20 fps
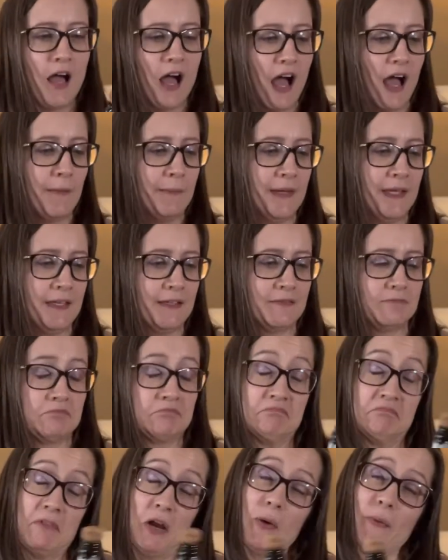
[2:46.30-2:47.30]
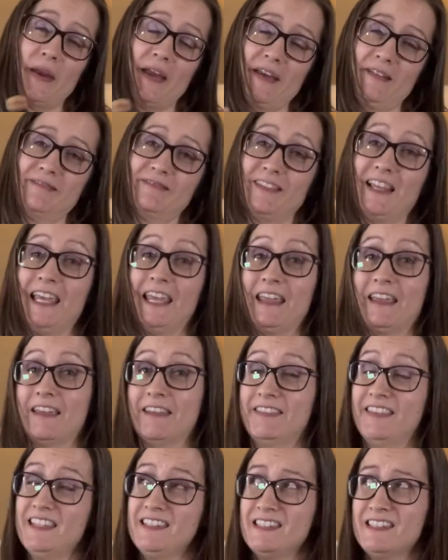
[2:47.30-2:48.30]
I mean, okay. Like,
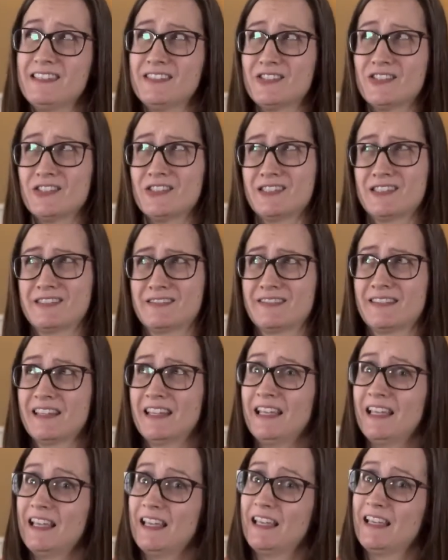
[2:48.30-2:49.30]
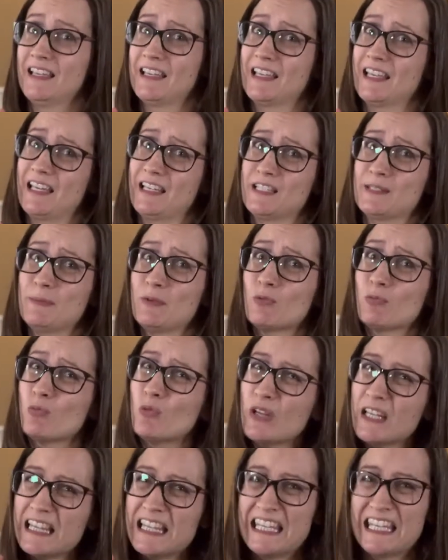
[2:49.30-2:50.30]
this is just getting to be
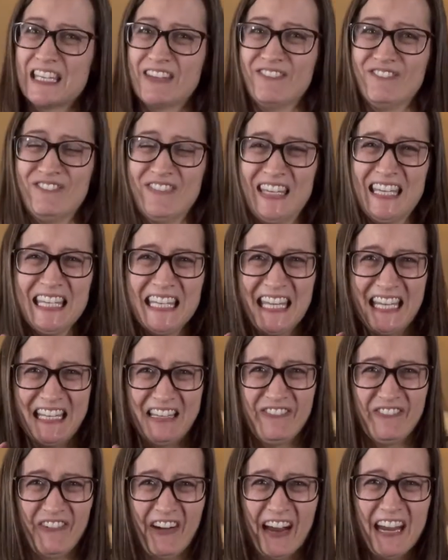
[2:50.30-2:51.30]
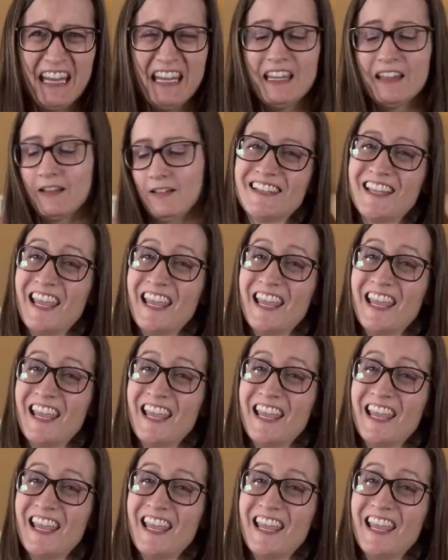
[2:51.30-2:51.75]
really convenient, right?